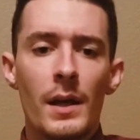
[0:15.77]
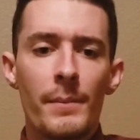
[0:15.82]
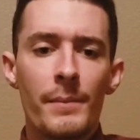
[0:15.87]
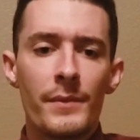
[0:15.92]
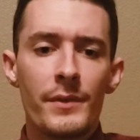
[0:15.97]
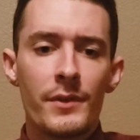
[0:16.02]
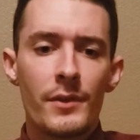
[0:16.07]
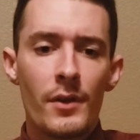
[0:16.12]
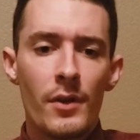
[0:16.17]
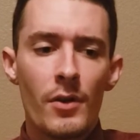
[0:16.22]

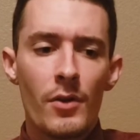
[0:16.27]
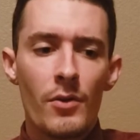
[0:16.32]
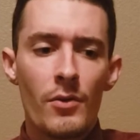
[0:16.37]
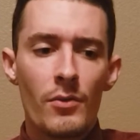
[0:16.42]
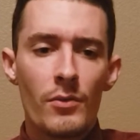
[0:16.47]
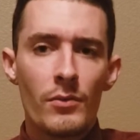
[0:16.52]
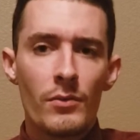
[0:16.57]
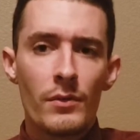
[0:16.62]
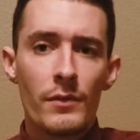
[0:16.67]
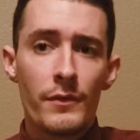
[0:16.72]

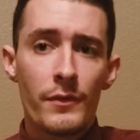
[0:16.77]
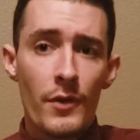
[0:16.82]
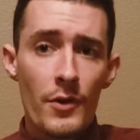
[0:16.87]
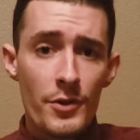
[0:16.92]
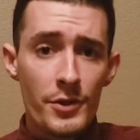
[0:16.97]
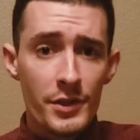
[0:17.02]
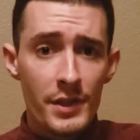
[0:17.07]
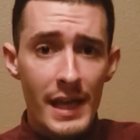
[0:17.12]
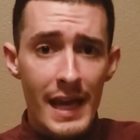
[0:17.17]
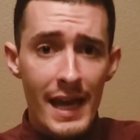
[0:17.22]
so
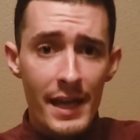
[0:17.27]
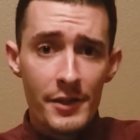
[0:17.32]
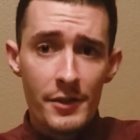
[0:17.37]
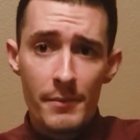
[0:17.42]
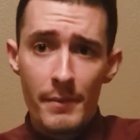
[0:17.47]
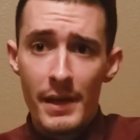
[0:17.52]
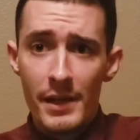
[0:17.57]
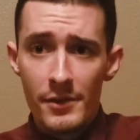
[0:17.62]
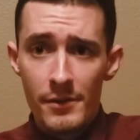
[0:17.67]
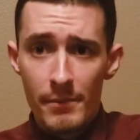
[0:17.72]
first you had your
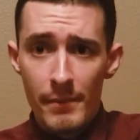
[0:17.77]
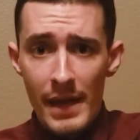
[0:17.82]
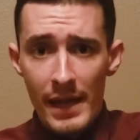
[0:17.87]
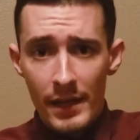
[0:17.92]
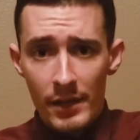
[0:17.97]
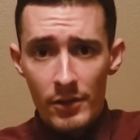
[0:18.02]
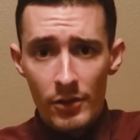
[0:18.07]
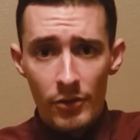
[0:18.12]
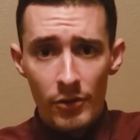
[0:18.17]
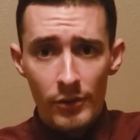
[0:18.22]
major
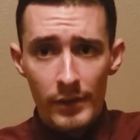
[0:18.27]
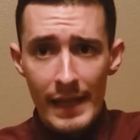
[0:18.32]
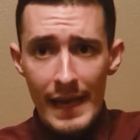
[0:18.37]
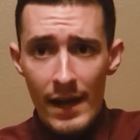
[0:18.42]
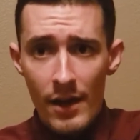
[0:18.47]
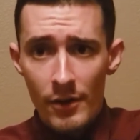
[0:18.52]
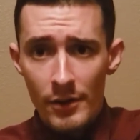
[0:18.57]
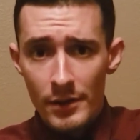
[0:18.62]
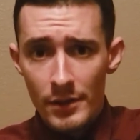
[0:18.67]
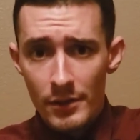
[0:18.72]
medical,
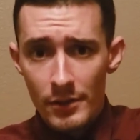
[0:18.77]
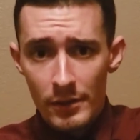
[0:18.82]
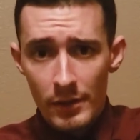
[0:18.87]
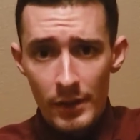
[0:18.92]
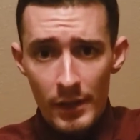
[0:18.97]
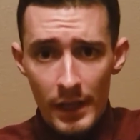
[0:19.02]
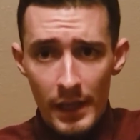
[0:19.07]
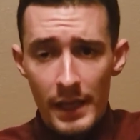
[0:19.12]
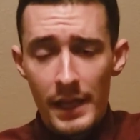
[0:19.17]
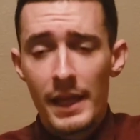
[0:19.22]
now you're
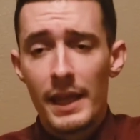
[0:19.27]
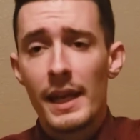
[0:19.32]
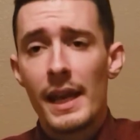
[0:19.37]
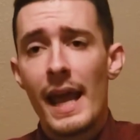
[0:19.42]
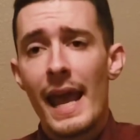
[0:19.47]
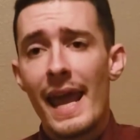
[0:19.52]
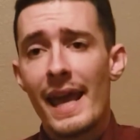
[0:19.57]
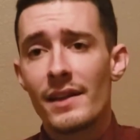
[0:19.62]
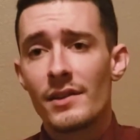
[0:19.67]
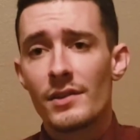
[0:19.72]
looking at
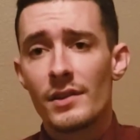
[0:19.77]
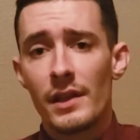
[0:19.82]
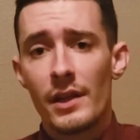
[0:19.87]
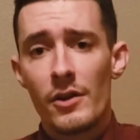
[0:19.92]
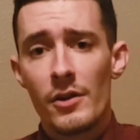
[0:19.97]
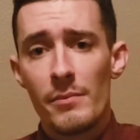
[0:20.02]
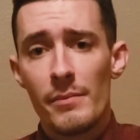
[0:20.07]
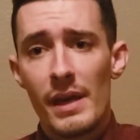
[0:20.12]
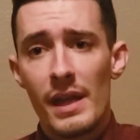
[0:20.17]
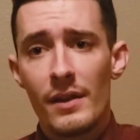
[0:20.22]

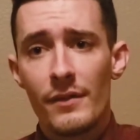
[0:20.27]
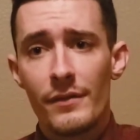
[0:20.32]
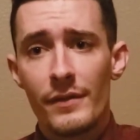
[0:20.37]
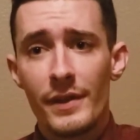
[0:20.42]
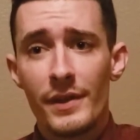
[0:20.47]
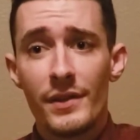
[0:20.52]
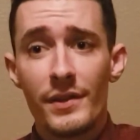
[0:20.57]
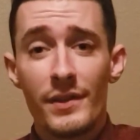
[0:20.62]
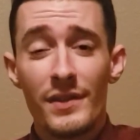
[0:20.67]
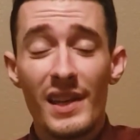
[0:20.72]
ancillary
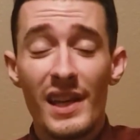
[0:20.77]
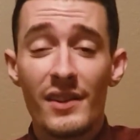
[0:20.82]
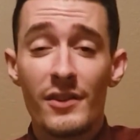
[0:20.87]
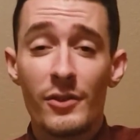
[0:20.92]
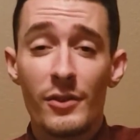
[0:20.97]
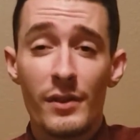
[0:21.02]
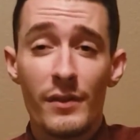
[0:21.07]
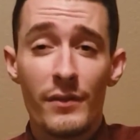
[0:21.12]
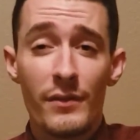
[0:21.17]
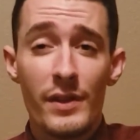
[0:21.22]
benefits,
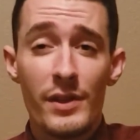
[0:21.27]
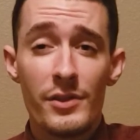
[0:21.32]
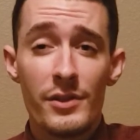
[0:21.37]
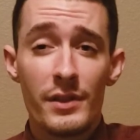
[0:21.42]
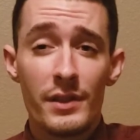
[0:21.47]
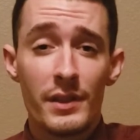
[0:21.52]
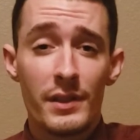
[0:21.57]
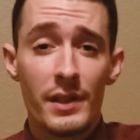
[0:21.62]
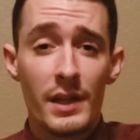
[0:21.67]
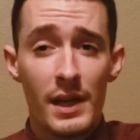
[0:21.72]
dental and
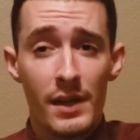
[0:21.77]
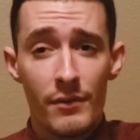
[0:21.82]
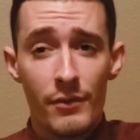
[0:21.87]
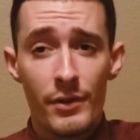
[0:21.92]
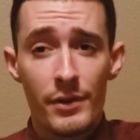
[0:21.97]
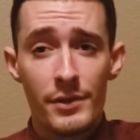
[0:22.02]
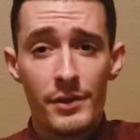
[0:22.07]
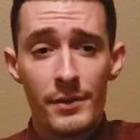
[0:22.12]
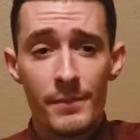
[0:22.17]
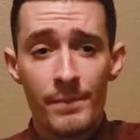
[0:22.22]
vision
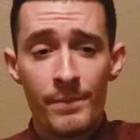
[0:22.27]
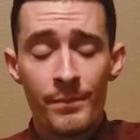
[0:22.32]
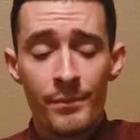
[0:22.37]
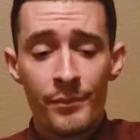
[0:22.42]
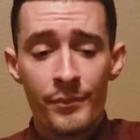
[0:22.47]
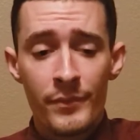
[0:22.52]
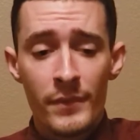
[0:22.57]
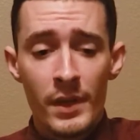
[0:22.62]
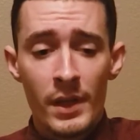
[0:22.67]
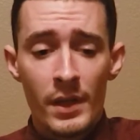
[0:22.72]
coverage.
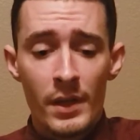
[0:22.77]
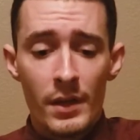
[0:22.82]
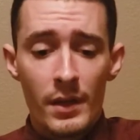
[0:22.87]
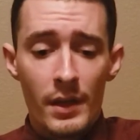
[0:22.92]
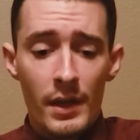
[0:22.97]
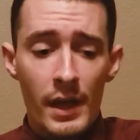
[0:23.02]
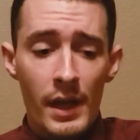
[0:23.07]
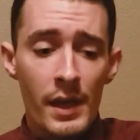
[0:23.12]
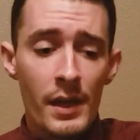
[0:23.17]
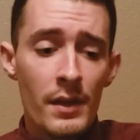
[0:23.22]

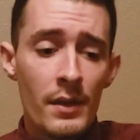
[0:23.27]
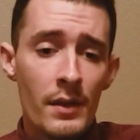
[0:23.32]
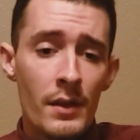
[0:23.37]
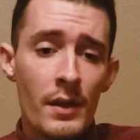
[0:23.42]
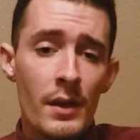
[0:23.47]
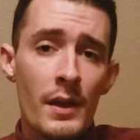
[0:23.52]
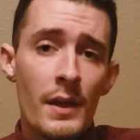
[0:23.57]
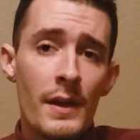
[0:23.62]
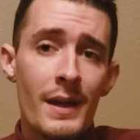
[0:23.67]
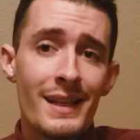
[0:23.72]
Okay,
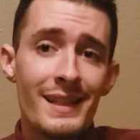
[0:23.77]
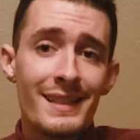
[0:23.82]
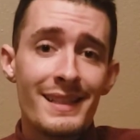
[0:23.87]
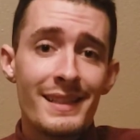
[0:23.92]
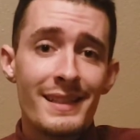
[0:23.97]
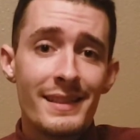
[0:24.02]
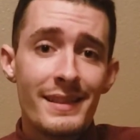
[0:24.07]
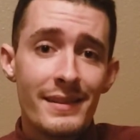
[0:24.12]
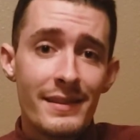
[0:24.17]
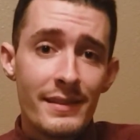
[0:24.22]

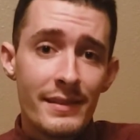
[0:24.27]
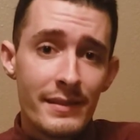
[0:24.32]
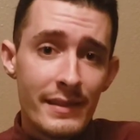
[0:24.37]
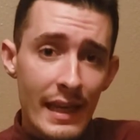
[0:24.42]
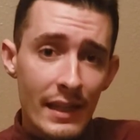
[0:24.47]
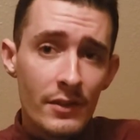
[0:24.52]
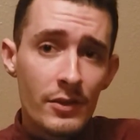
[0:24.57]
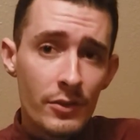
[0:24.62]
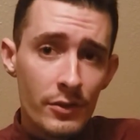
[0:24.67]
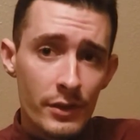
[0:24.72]

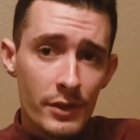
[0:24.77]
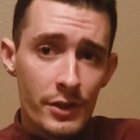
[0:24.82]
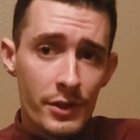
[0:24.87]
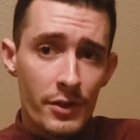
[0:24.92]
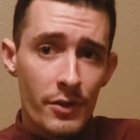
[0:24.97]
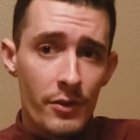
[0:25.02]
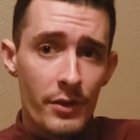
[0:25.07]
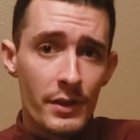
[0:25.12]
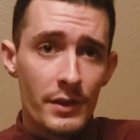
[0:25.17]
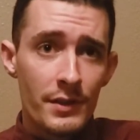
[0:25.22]
dental
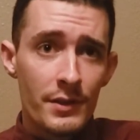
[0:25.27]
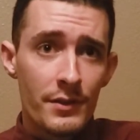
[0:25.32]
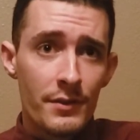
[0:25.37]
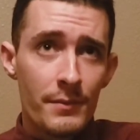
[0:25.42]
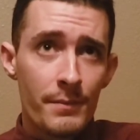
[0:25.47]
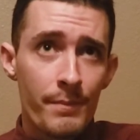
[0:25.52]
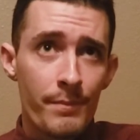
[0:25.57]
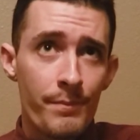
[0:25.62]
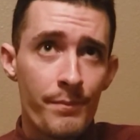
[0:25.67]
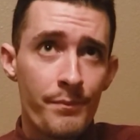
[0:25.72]

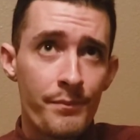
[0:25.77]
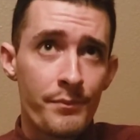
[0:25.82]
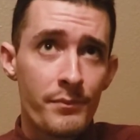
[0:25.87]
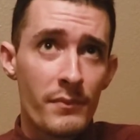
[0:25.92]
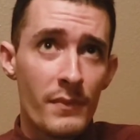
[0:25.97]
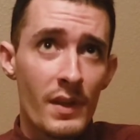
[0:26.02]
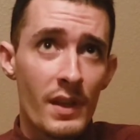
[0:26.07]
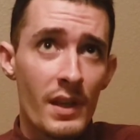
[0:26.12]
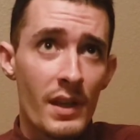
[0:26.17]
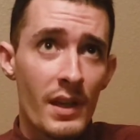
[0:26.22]
insurance
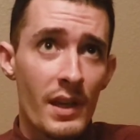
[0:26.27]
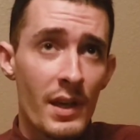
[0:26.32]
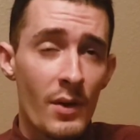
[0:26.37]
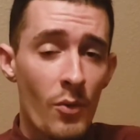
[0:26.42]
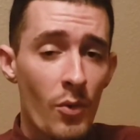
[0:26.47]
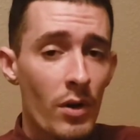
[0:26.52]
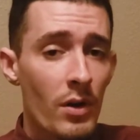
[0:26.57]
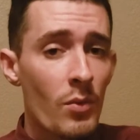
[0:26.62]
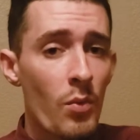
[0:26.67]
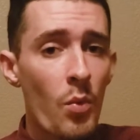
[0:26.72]
can
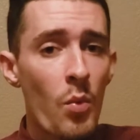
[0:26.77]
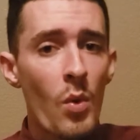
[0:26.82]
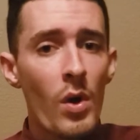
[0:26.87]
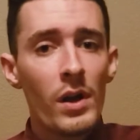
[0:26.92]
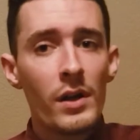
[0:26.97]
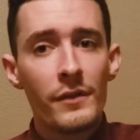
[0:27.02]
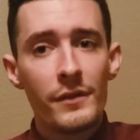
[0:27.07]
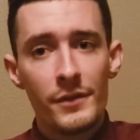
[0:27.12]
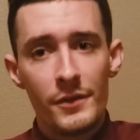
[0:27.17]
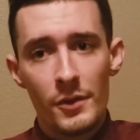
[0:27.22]
work one
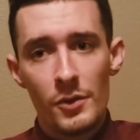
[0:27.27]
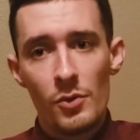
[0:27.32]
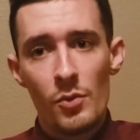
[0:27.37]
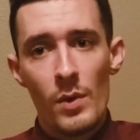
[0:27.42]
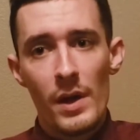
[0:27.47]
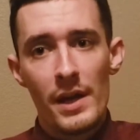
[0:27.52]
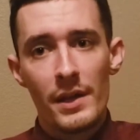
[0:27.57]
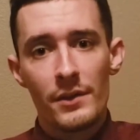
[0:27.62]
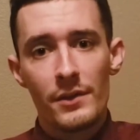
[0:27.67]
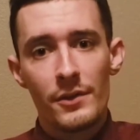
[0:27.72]
of two
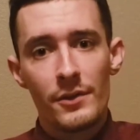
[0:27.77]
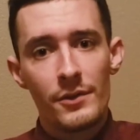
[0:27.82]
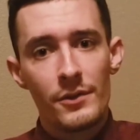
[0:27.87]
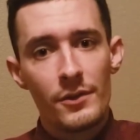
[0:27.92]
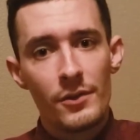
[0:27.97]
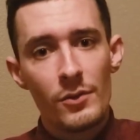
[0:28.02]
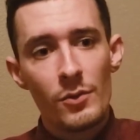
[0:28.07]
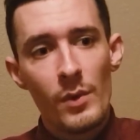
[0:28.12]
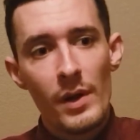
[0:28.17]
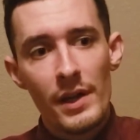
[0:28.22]
ways. There's
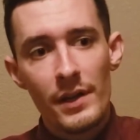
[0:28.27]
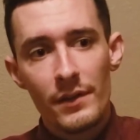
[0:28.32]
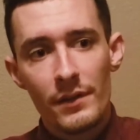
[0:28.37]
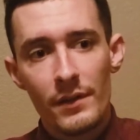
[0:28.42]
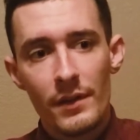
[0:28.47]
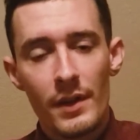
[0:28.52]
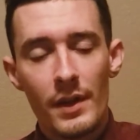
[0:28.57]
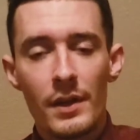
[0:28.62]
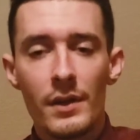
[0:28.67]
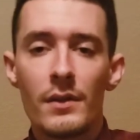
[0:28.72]
two ways
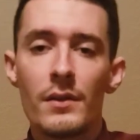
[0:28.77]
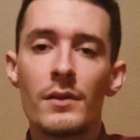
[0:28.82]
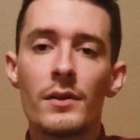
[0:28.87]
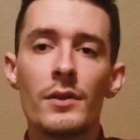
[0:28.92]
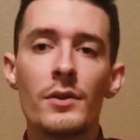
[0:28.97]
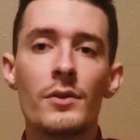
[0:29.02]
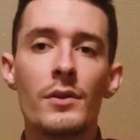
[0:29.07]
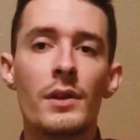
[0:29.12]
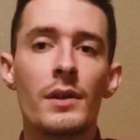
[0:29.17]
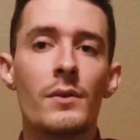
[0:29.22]
that
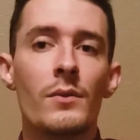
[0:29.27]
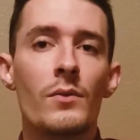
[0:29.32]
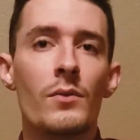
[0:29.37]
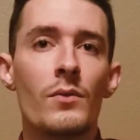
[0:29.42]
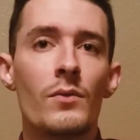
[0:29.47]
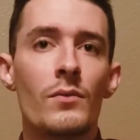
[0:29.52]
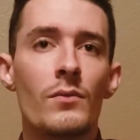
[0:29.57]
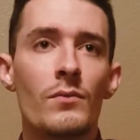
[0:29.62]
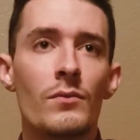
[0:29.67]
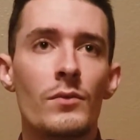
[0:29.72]
you
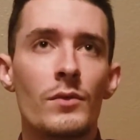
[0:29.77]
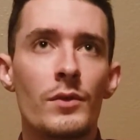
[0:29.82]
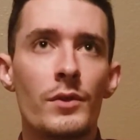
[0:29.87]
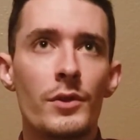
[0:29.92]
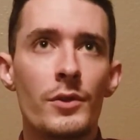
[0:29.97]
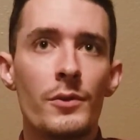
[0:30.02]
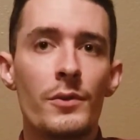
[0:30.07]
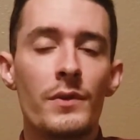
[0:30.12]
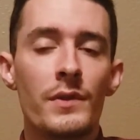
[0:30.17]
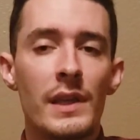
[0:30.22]
can
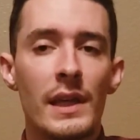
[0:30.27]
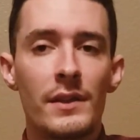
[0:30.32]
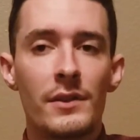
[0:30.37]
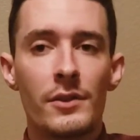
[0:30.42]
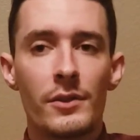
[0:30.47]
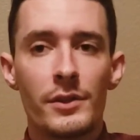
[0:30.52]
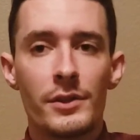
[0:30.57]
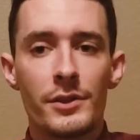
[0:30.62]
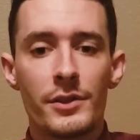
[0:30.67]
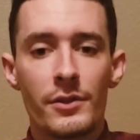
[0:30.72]
use
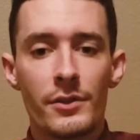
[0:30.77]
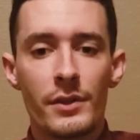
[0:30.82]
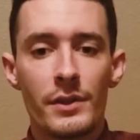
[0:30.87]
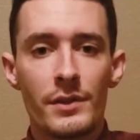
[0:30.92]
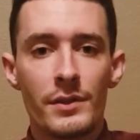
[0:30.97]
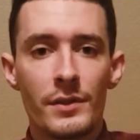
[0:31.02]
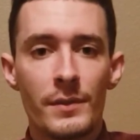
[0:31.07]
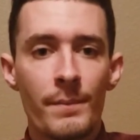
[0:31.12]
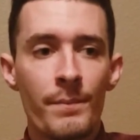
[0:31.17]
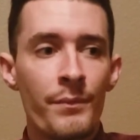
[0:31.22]
dental
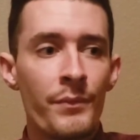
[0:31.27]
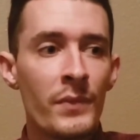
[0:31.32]
insurance.